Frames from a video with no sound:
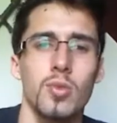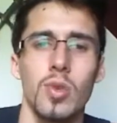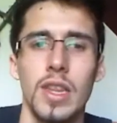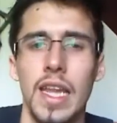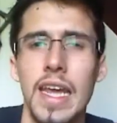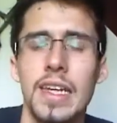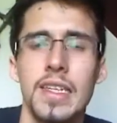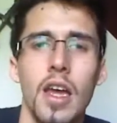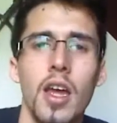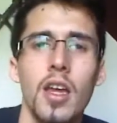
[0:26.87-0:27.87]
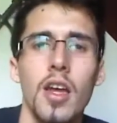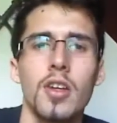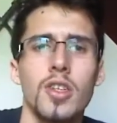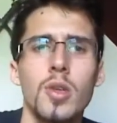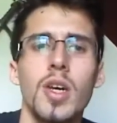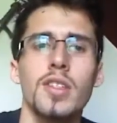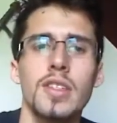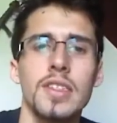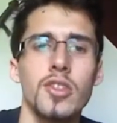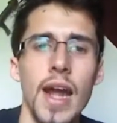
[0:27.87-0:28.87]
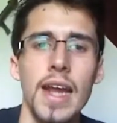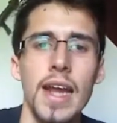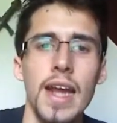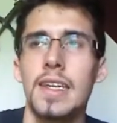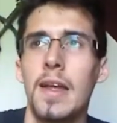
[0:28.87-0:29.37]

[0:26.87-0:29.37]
relate to Dungeons and Dragons?